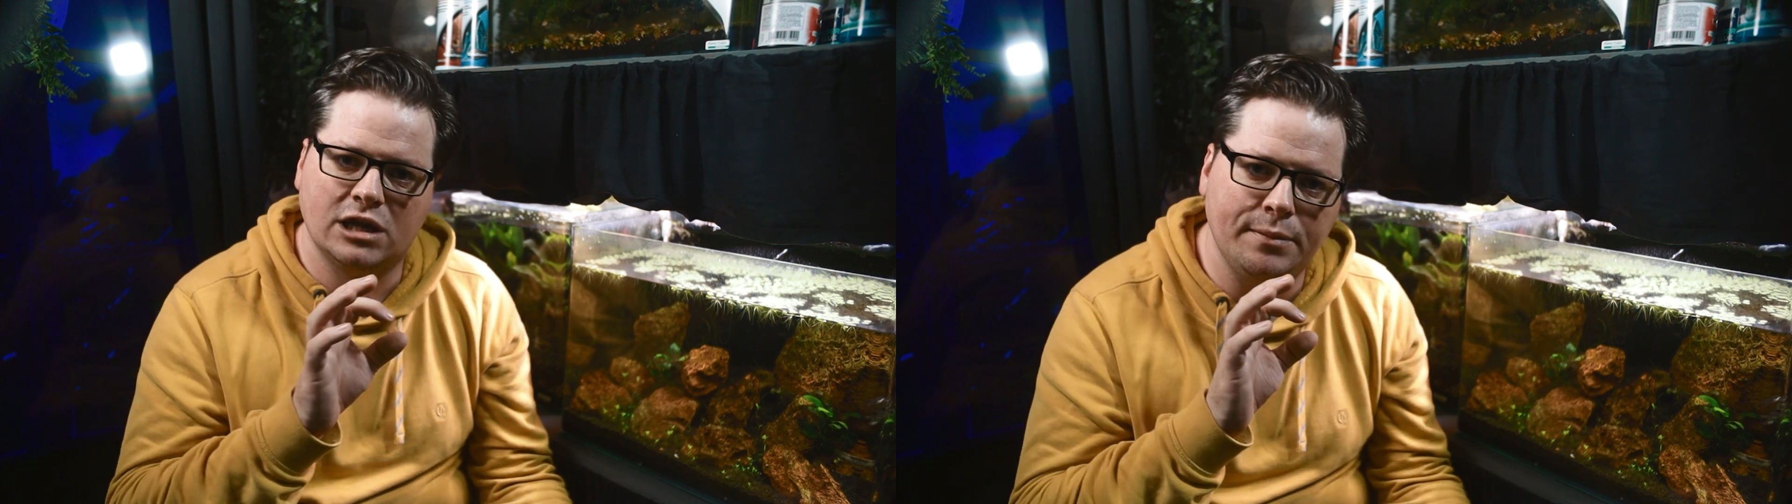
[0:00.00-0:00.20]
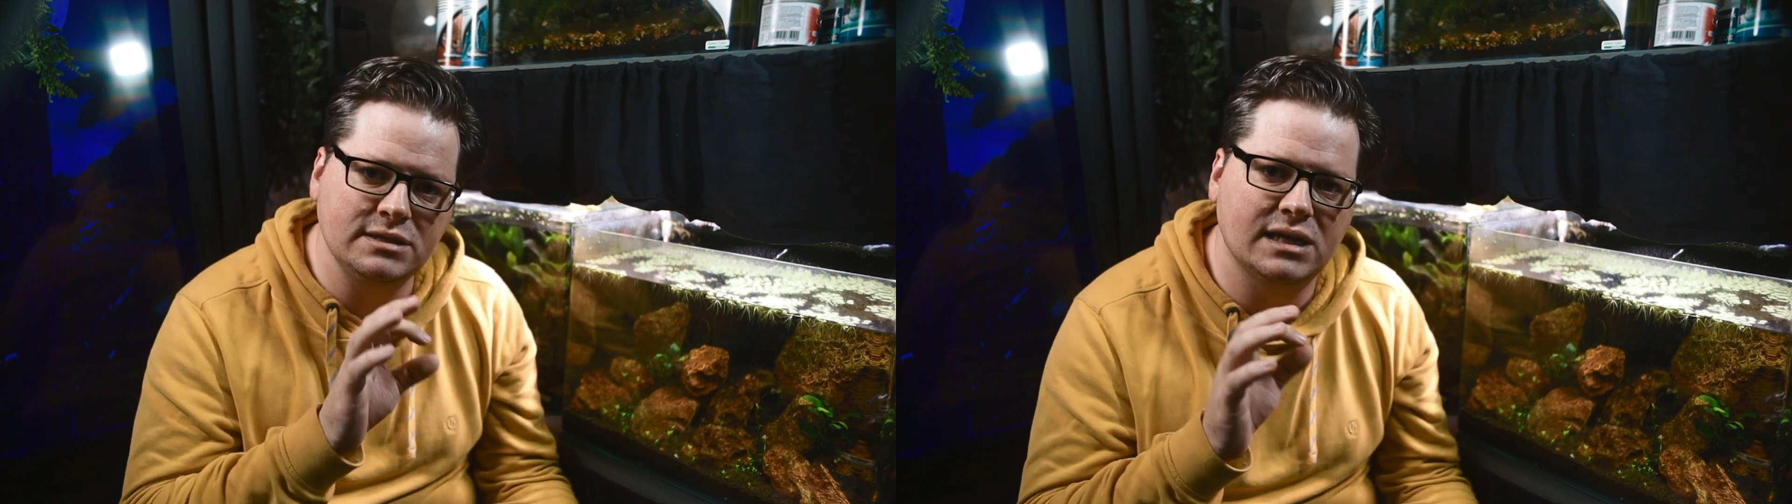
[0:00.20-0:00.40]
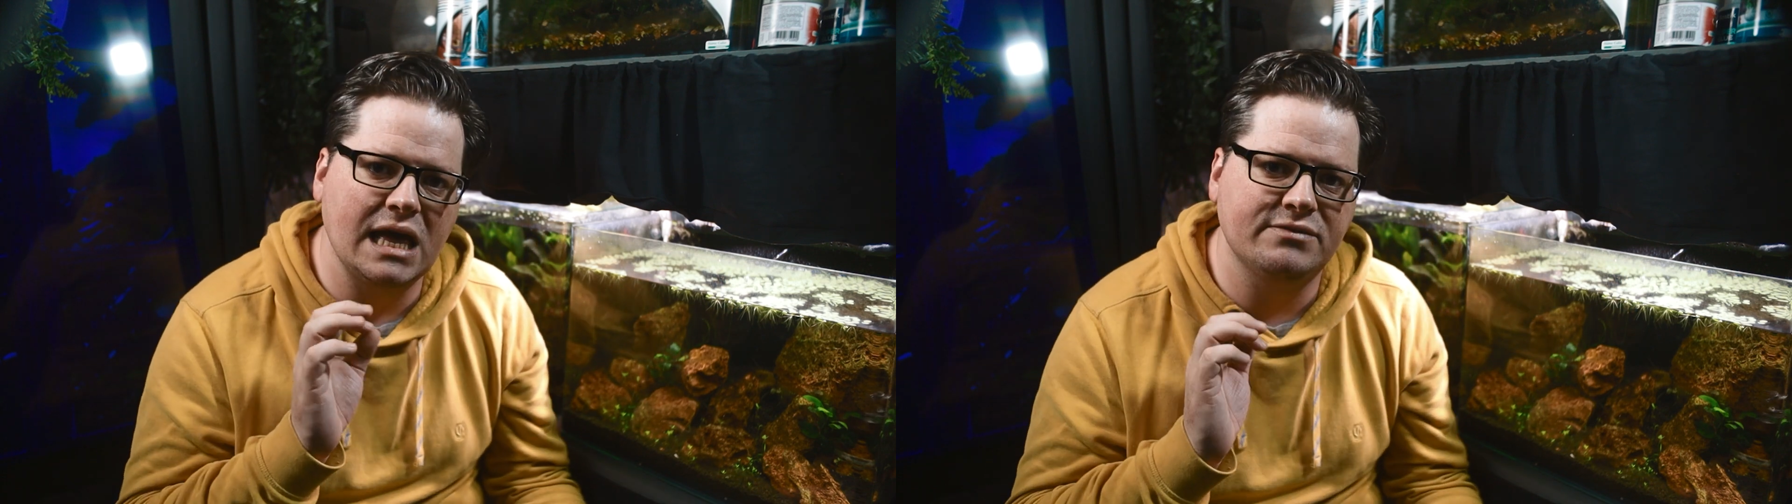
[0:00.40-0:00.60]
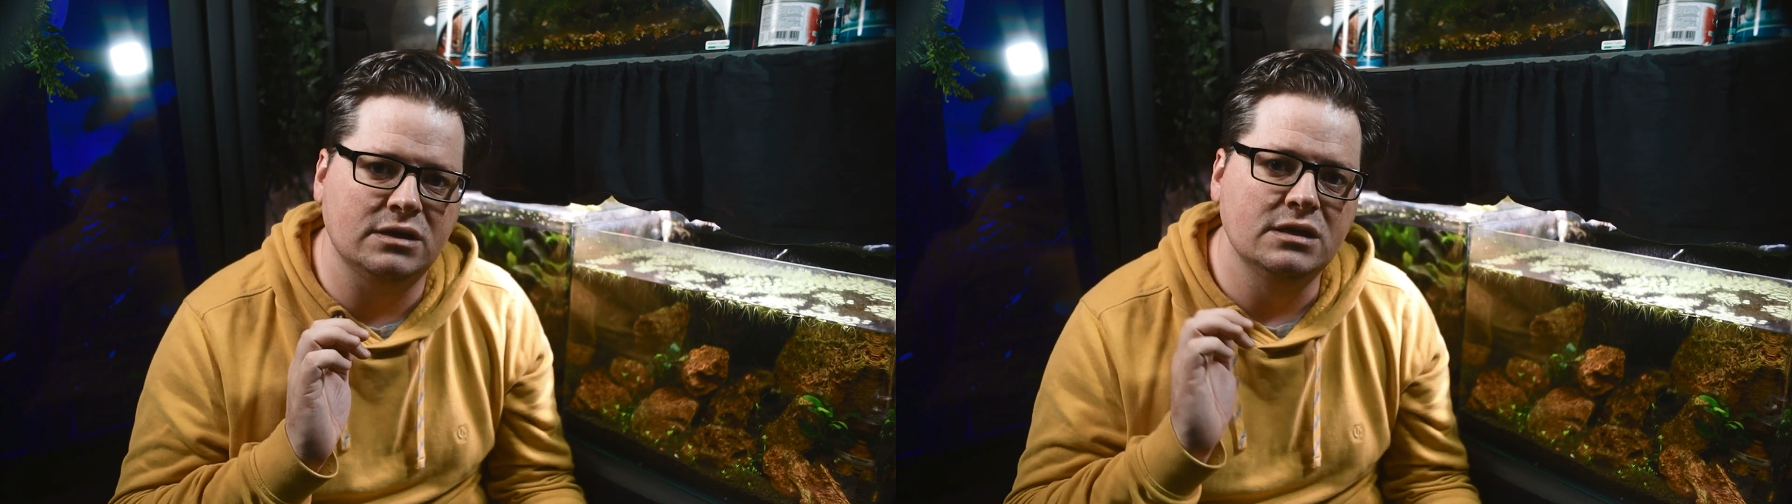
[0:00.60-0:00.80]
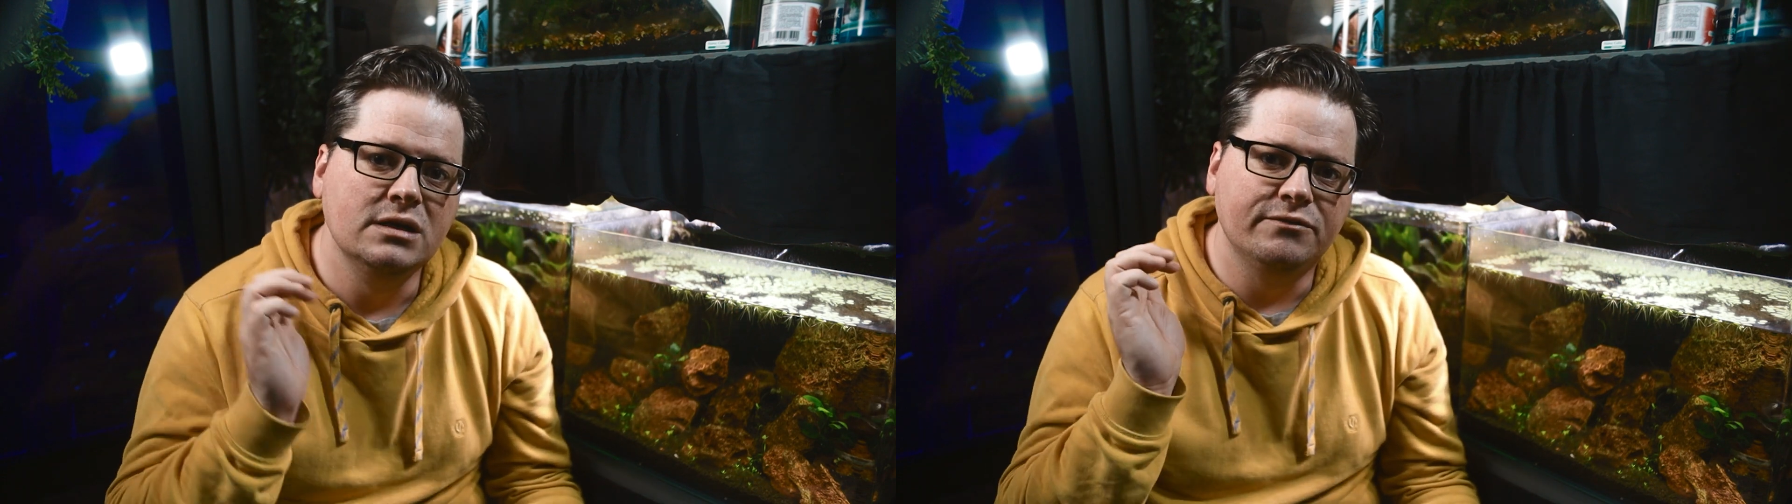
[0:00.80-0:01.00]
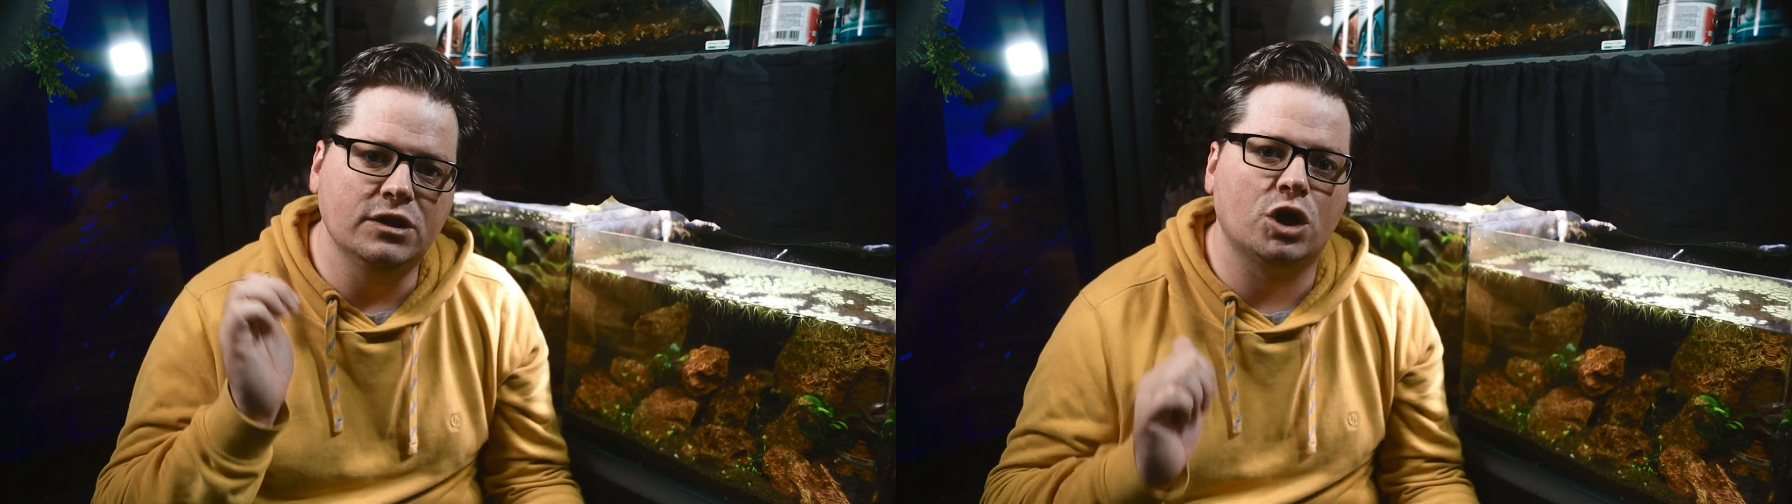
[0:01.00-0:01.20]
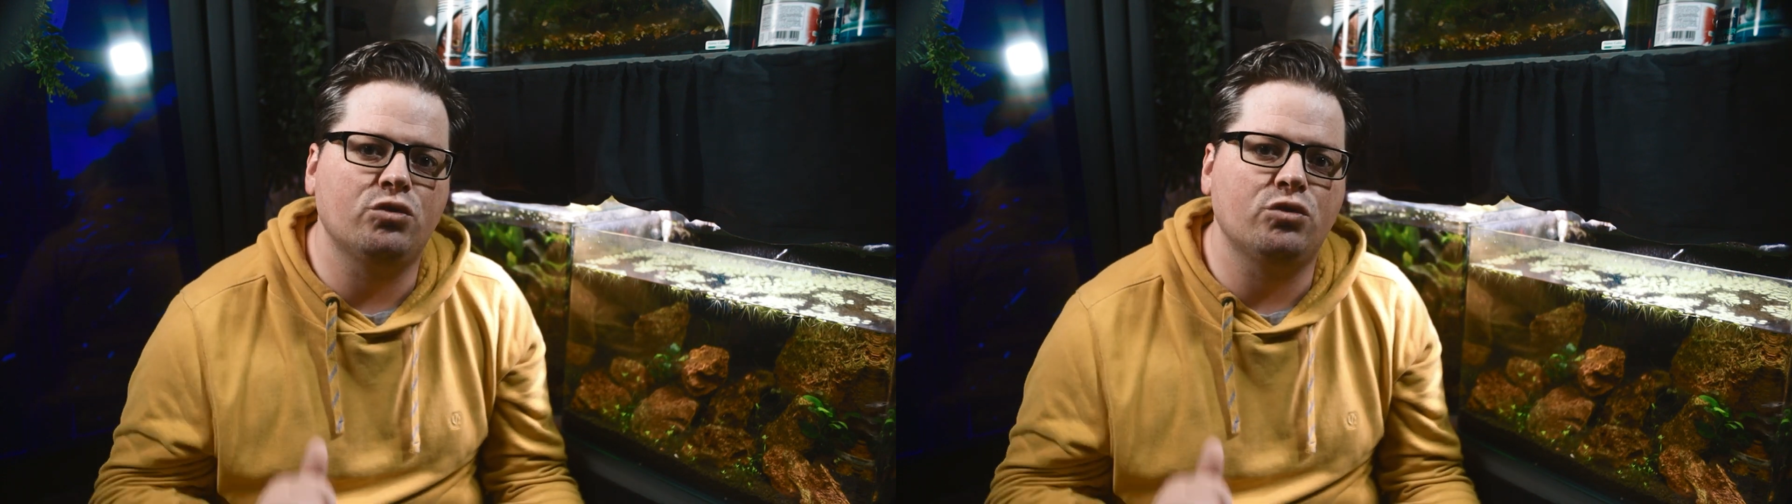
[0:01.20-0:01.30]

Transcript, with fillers: coming together for the